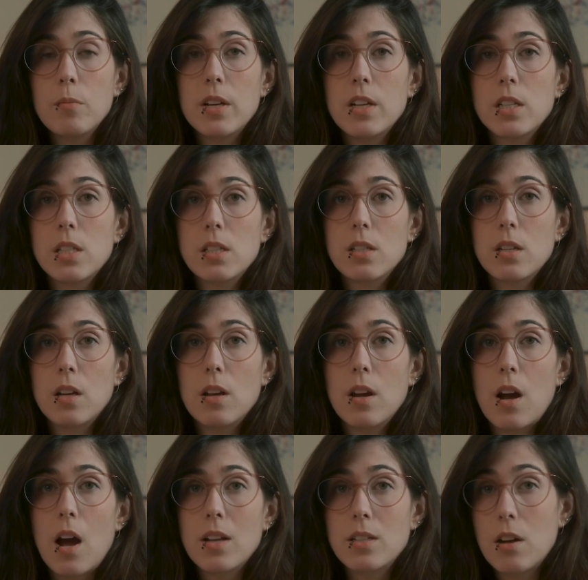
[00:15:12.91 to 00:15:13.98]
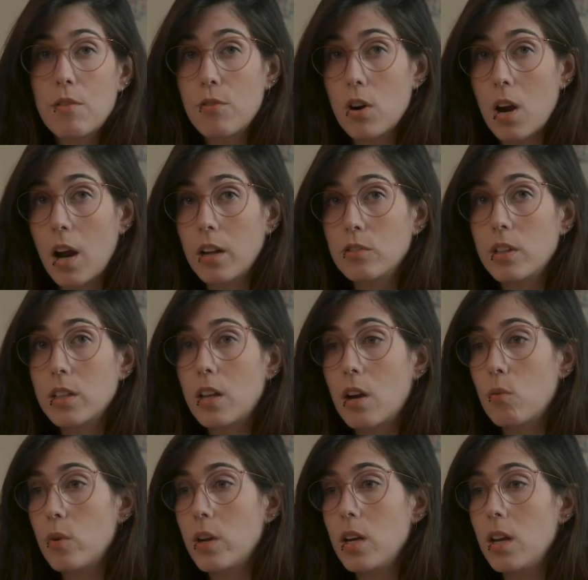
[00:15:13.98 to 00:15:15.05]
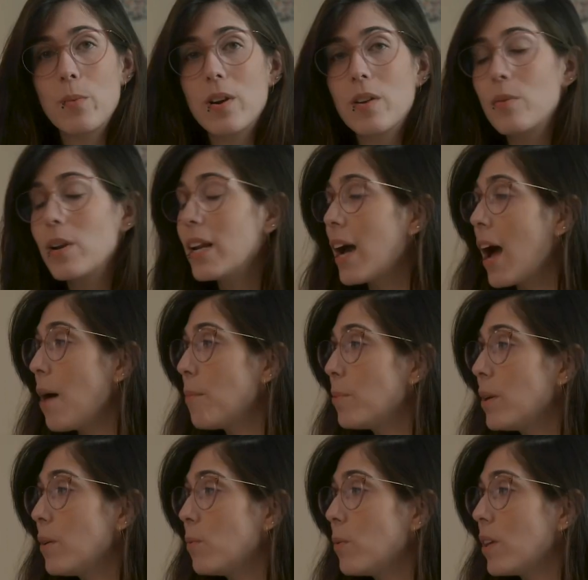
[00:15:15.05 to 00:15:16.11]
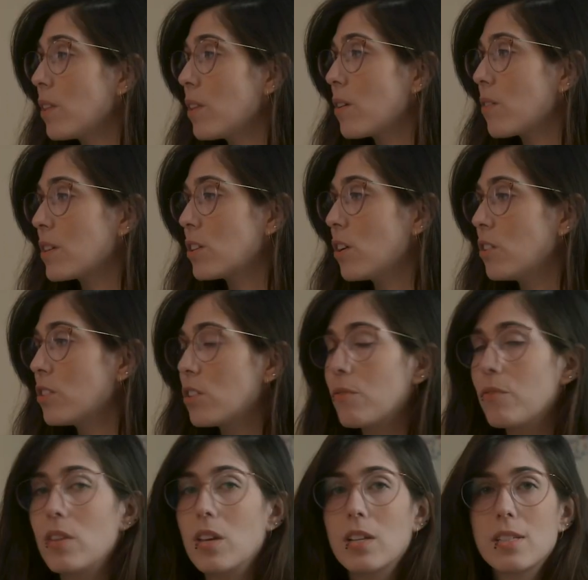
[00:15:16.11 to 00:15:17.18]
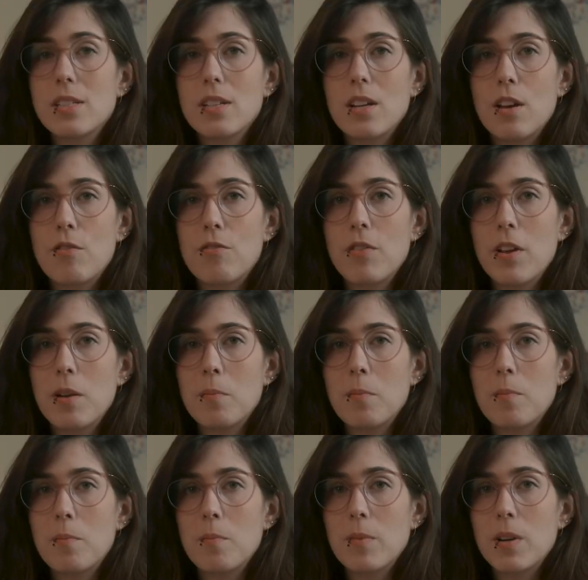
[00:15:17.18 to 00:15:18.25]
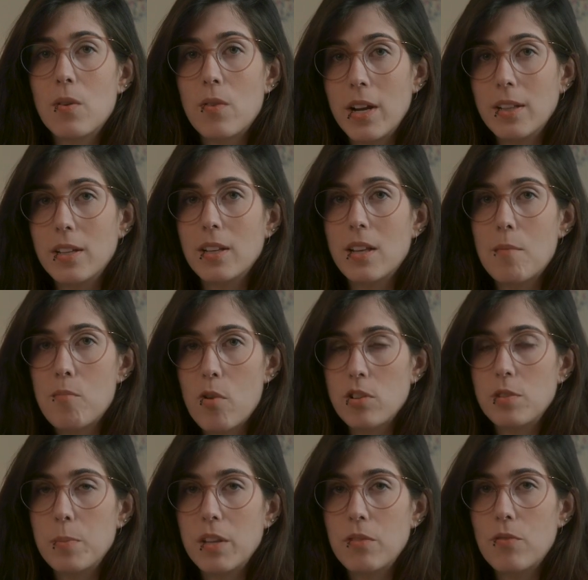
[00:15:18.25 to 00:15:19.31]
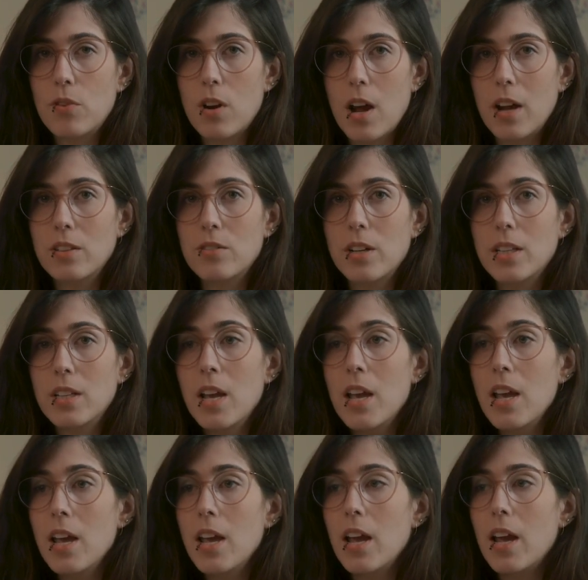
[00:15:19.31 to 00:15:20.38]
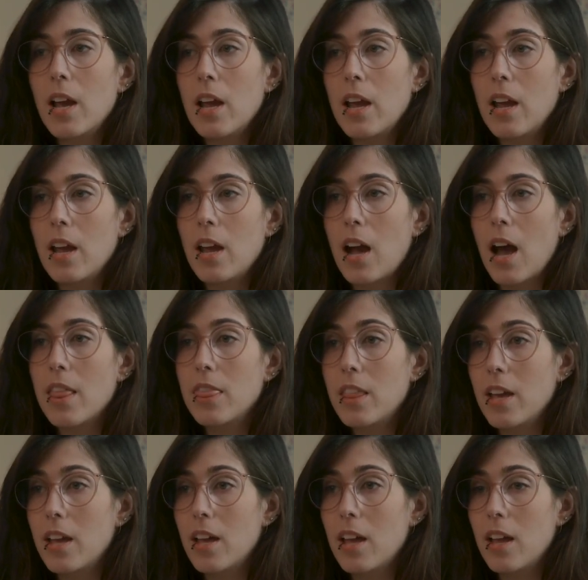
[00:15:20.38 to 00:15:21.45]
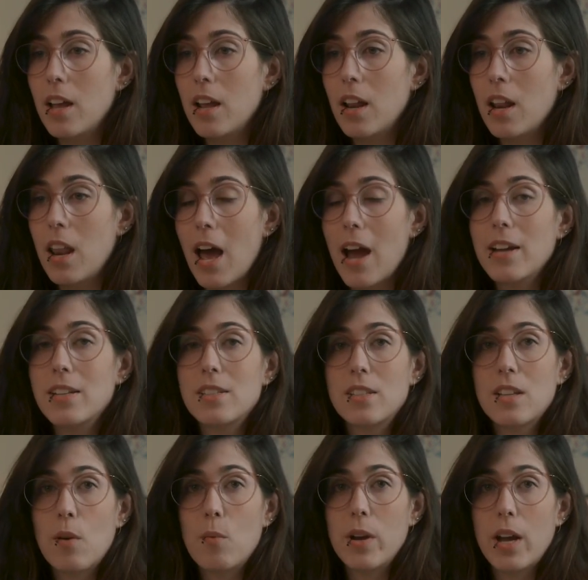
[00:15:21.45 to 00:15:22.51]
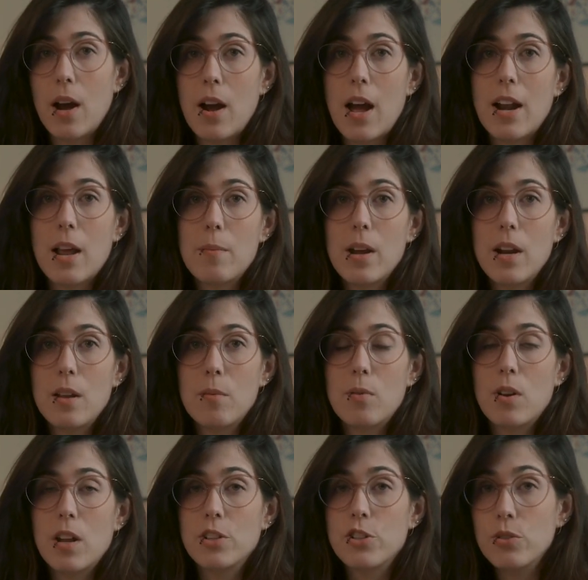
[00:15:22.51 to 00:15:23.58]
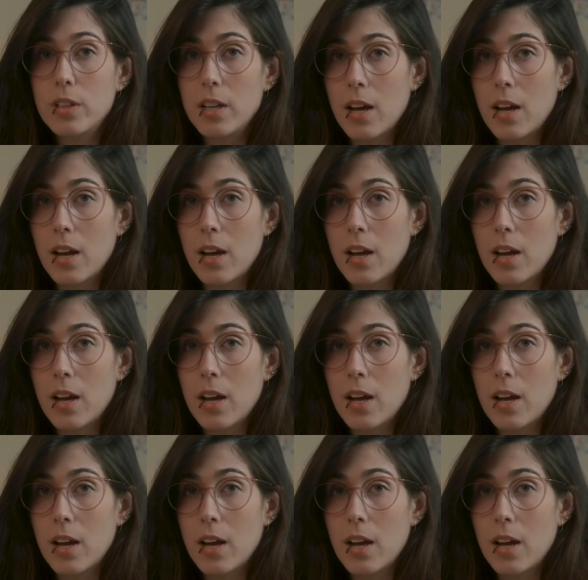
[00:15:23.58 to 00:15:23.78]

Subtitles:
is ASA 400, and we were really happy with the results of this film rated at box speed 400 and the lights that we had available and shooting